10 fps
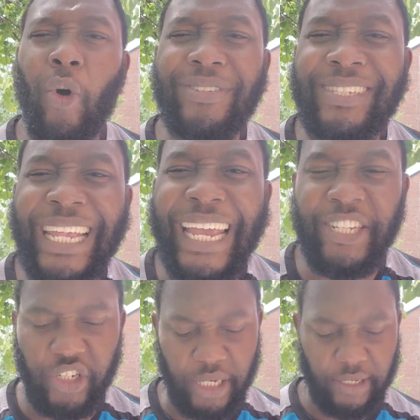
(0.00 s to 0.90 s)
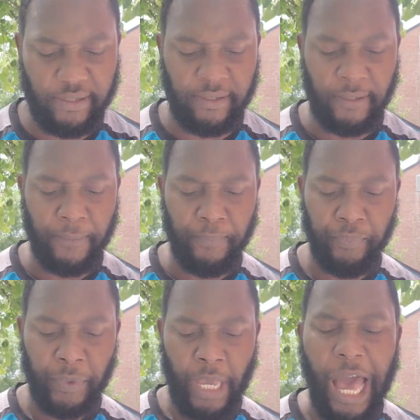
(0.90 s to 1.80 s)
all stages.
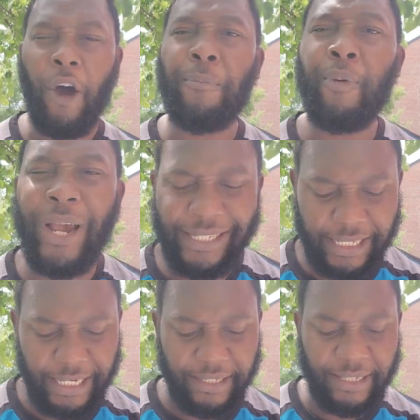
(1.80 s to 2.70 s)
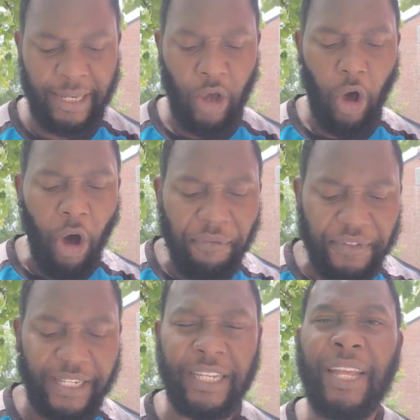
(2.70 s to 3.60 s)
Our presence
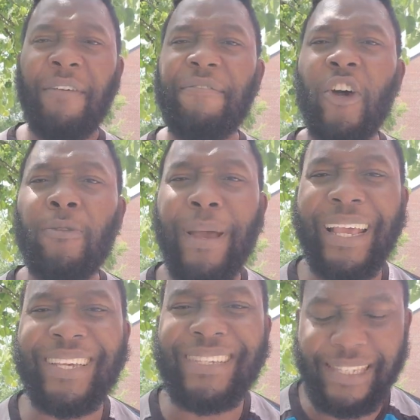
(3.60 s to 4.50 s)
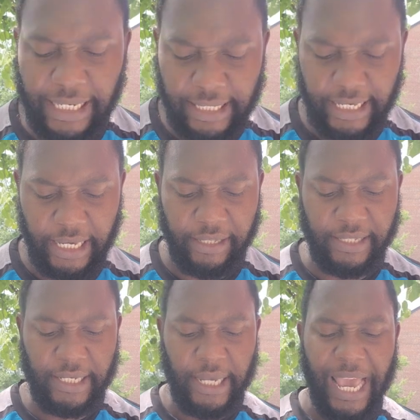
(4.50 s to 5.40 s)
often felt by
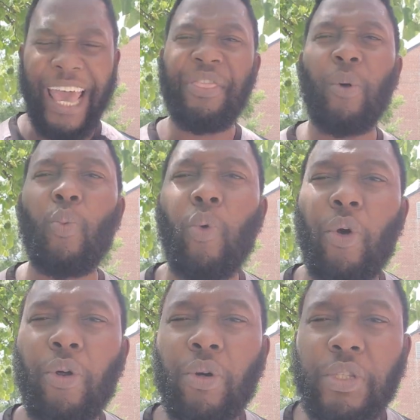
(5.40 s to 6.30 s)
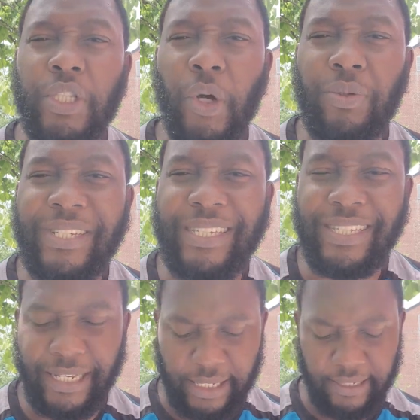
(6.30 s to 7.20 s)
gazillions, and the world
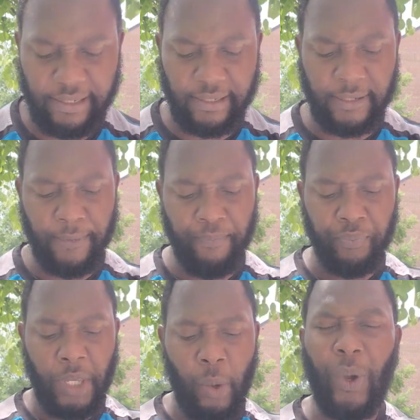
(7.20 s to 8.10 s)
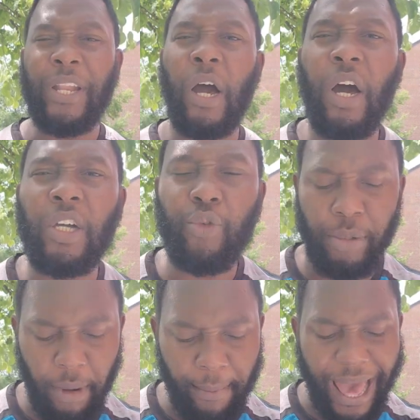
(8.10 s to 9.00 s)
notices. When hungry,
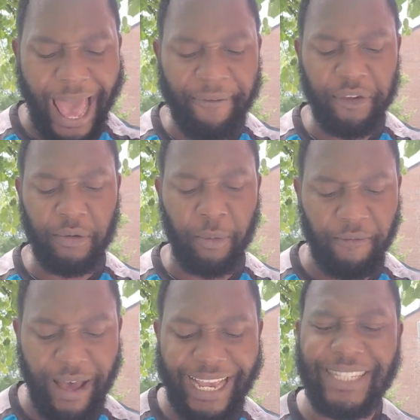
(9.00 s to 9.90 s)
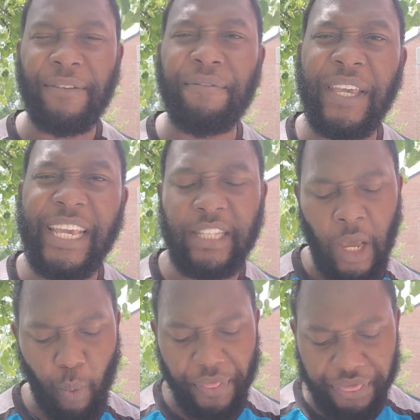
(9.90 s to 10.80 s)
Mama Africa provides the feed.
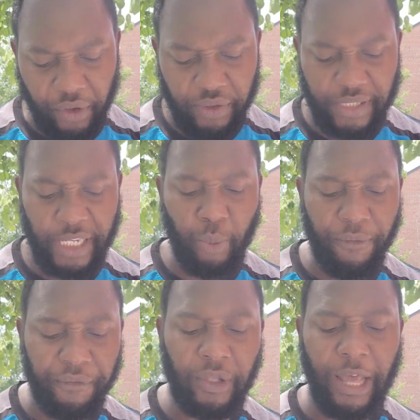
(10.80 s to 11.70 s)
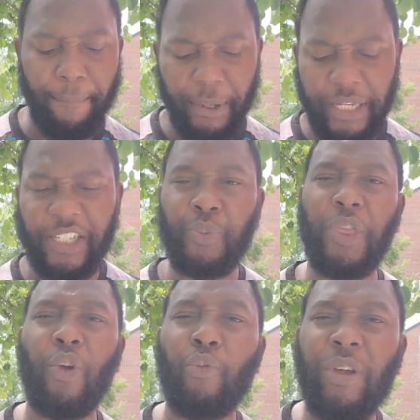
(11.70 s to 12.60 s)
When thirsty, we fill our buckets
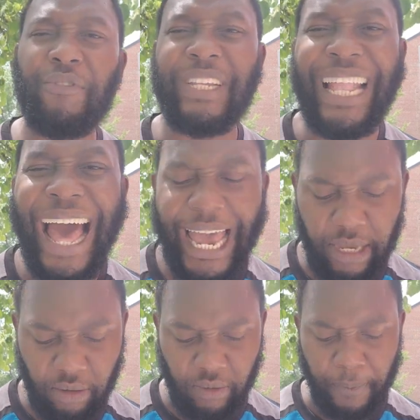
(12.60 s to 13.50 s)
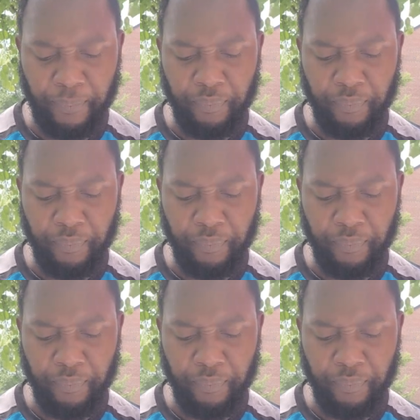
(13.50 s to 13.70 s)
with her river Nile,